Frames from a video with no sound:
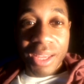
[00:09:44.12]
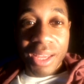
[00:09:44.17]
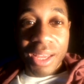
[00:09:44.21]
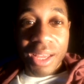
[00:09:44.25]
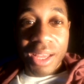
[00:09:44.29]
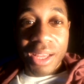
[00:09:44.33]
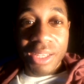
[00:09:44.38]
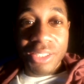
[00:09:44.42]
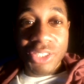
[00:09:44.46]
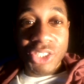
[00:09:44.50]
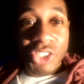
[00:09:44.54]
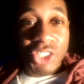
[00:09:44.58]

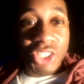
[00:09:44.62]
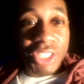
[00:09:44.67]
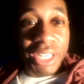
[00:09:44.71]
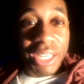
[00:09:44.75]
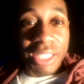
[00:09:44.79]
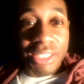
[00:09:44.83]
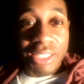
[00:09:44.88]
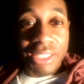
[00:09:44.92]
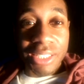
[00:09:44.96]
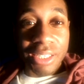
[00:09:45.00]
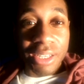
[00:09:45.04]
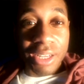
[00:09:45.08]
chicks in
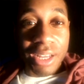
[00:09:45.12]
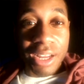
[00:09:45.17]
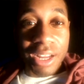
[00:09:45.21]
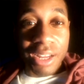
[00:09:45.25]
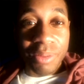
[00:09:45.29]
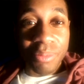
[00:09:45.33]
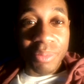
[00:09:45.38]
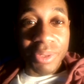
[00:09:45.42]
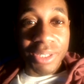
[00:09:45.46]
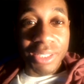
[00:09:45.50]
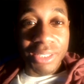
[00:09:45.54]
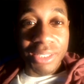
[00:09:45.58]
the
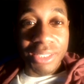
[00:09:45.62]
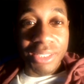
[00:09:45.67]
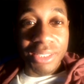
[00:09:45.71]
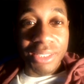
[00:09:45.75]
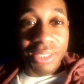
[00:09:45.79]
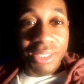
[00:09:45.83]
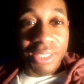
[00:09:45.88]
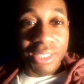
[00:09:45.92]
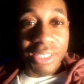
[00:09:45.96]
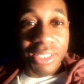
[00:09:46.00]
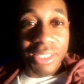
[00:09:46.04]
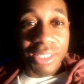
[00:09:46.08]
comments
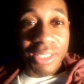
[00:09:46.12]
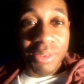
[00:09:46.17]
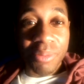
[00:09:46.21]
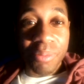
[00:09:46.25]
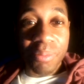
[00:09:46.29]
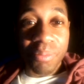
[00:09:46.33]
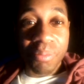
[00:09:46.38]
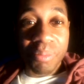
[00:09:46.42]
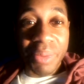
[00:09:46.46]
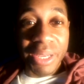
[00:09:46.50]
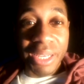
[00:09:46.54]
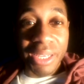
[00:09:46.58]

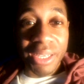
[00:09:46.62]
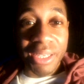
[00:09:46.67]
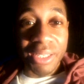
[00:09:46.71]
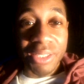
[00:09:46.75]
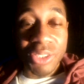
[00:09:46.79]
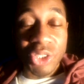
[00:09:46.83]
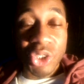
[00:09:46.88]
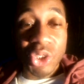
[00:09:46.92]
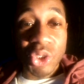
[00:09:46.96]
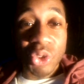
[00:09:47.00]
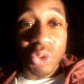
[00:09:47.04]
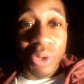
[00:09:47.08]
be
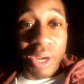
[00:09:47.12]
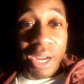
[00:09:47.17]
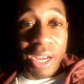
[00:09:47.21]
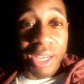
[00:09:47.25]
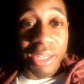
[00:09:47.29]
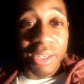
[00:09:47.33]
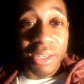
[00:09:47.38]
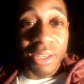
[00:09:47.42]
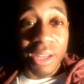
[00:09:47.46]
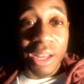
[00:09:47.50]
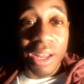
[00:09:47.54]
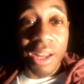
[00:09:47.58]
trying to
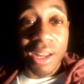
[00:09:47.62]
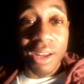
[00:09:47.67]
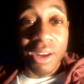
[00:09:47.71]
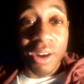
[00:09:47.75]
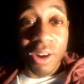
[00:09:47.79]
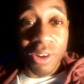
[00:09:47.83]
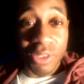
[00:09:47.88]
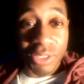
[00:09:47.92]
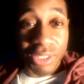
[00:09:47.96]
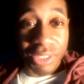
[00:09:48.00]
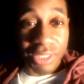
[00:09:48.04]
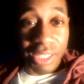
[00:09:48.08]
curse
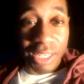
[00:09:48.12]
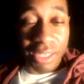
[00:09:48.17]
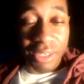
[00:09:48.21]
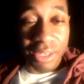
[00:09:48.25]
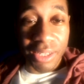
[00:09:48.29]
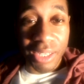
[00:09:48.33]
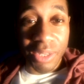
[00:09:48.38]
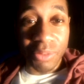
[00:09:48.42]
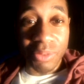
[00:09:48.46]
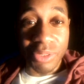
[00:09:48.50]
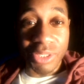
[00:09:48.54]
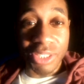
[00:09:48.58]
that nigga
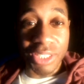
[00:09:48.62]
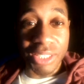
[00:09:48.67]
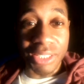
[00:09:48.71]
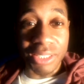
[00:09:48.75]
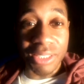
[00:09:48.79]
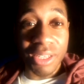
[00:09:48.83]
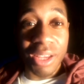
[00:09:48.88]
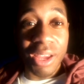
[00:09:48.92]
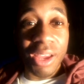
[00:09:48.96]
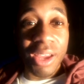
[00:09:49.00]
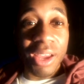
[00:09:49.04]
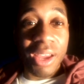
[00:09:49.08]
with just
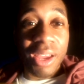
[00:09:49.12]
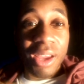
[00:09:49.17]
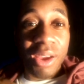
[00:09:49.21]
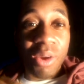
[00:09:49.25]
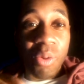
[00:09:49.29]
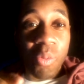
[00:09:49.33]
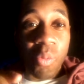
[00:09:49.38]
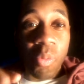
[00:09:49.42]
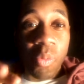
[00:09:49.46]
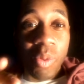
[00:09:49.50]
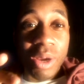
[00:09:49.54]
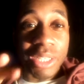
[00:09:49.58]

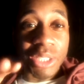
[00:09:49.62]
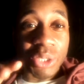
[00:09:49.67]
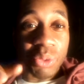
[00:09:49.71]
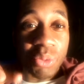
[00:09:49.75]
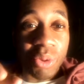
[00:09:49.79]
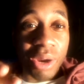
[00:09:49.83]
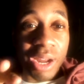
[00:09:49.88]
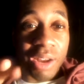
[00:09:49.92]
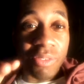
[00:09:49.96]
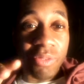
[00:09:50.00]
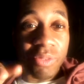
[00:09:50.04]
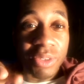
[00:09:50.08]

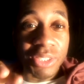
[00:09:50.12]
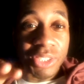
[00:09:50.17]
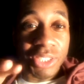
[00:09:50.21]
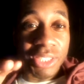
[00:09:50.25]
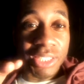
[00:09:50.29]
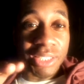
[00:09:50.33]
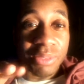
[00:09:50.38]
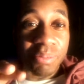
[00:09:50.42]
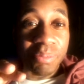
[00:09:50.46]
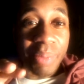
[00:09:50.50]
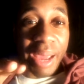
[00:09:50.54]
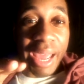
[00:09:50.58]
witchcraft with just
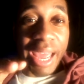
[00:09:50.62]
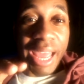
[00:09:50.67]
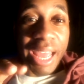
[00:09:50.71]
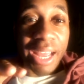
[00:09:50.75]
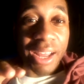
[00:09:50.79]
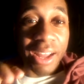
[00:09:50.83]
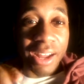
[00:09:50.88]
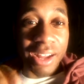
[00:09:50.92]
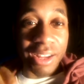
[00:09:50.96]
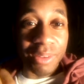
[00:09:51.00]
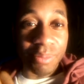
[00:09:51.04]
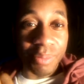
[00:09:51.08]
bad
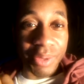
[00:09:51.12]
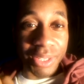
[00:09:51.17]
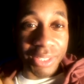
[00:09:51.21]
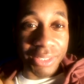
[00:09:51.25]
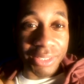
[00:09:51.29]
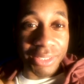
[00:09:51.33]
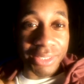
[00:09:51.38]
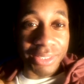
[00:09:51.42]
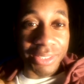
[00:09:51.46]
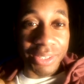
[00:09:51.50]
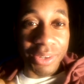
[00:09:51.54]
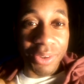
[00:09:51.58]
comments.
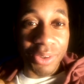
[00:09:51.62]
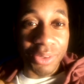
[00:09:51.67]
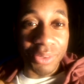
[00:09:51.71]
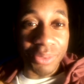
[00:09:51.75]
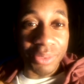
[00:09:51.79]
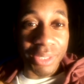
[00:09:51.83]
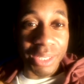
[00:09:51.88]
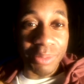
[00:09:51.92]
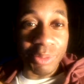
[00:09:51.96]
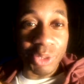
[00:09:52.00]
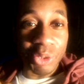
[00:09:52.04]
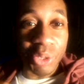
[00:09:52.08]
You know, they be
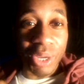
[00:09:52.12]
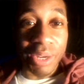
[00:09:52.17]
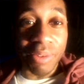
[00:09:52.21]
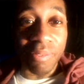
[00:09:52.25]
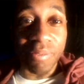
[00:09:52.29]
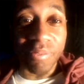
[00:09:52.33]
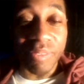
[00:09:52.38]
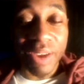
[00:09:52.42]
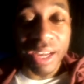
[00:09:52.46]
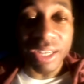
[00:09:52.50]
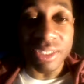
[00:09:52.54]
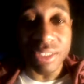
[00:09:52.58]
trying to
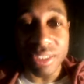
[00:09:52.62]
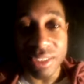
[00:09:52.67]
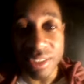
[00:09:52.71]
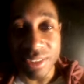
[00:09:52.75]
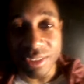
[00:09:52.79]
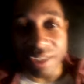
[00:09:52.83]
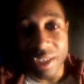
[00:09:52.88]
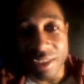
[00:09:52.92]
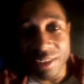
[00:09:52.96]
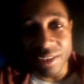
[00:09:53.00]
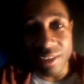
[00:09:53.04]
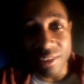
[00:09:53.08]
vex him,
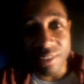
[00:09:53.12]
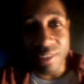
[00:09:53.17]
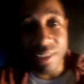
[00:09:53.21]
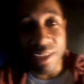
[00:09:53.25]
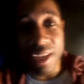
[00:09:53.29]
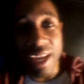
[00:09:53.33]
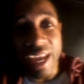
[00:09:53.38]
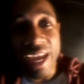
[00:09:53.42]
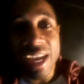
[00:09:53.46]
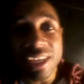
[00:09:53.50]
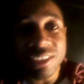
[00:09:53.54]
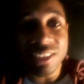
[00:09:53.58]
that nigga,
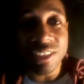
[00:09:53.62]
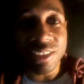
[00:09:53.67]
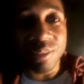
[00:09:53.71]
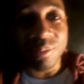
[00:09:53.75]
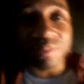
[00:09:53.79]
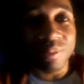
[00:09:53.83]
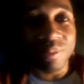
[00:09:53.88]
hex him.